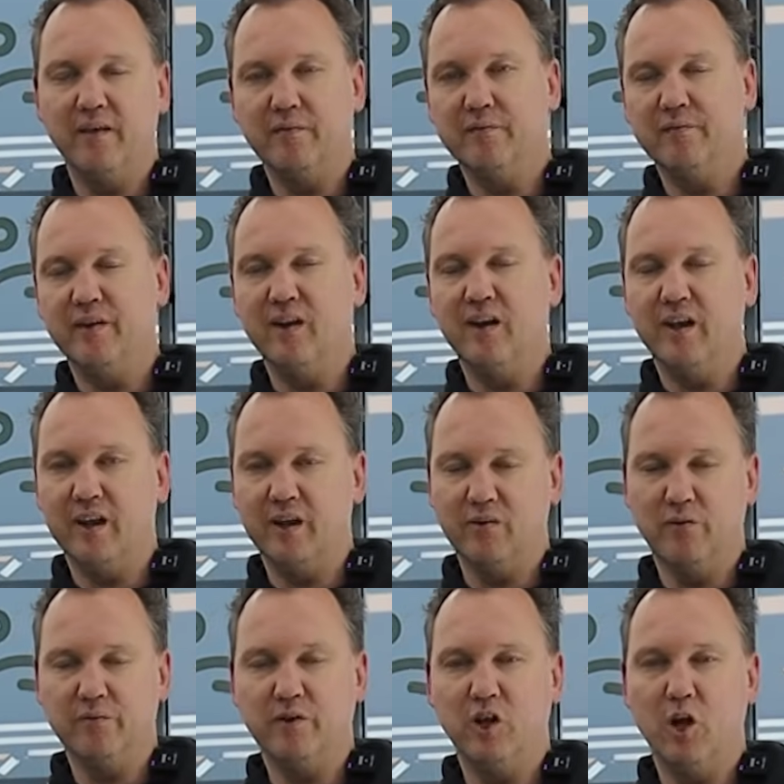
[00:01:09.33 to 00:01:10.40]
a thin layer
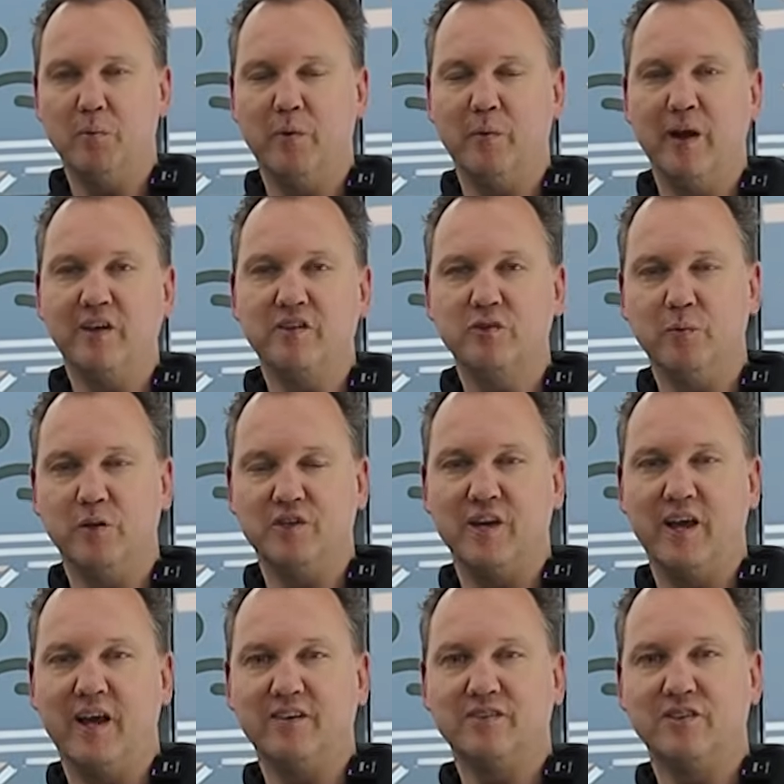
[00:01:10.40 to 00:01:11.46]
of carnauba wax which
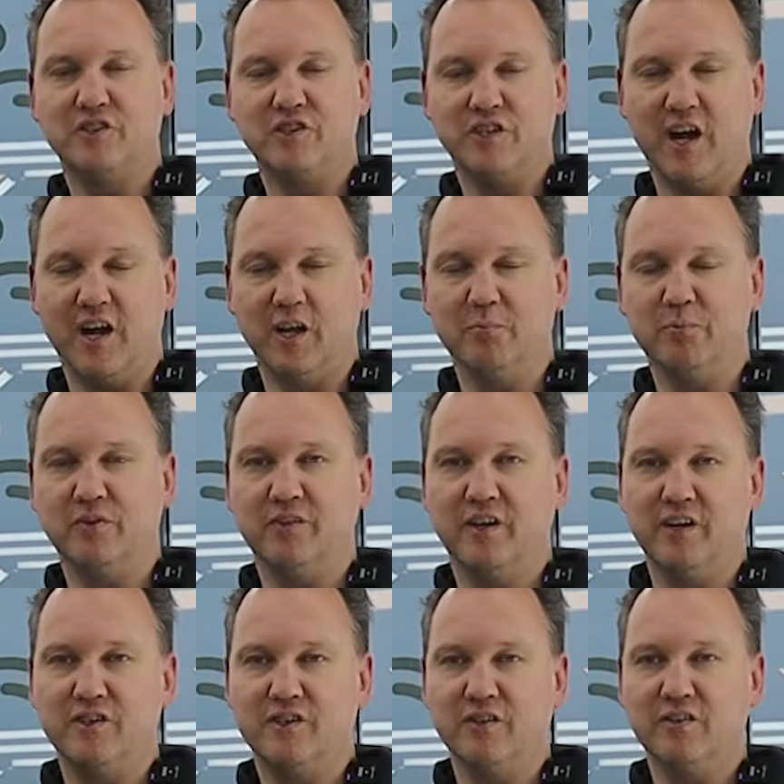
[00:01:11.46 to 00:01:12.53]
adds shine and
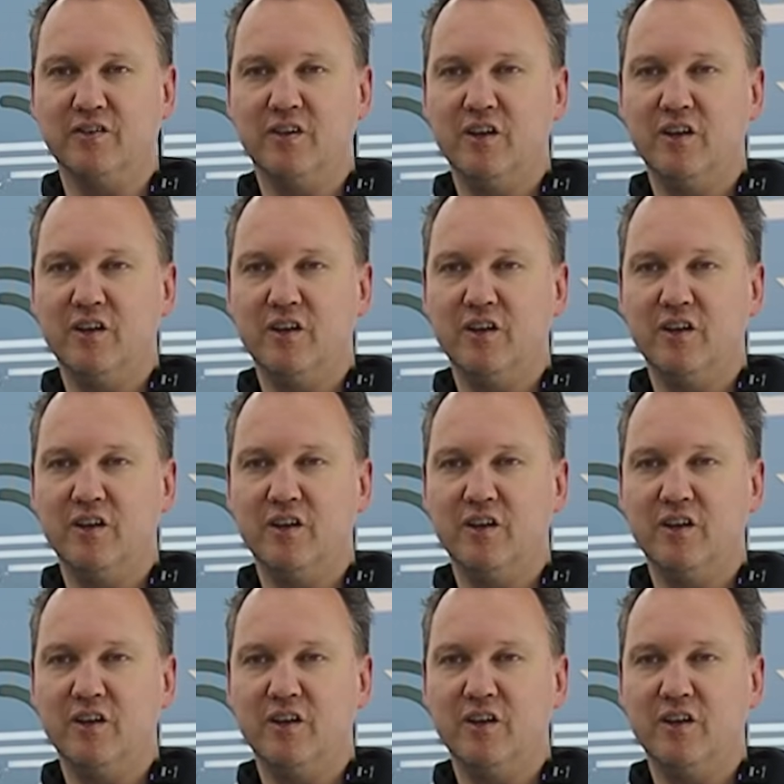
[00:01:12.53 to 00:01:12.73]
protection.